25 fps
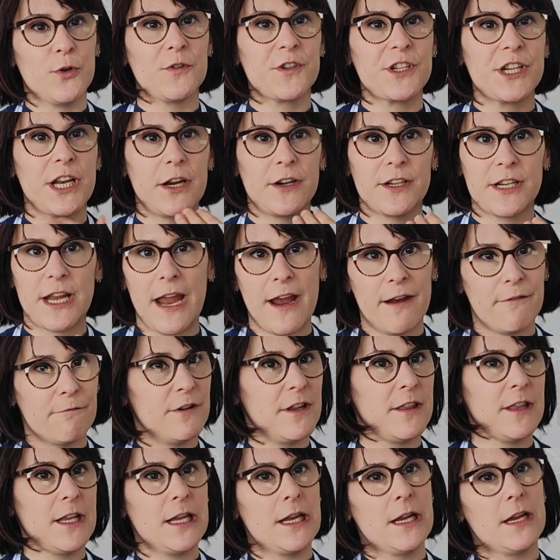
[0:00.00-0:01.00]
You've shared
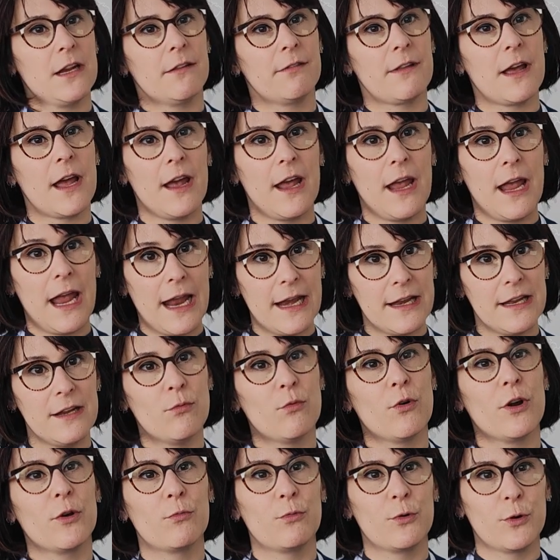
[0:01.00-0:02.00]
everything that
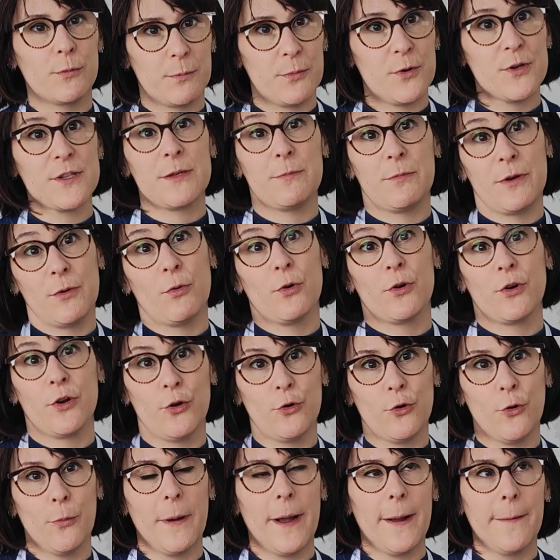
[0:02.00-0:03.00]
anyone would possibly want to
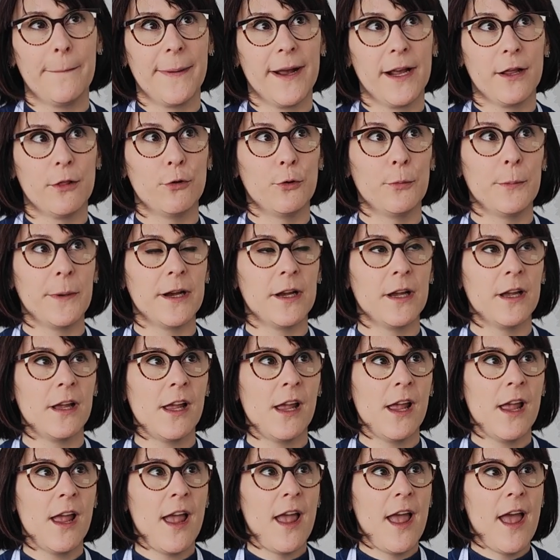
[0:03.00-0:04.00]
know about myeloma.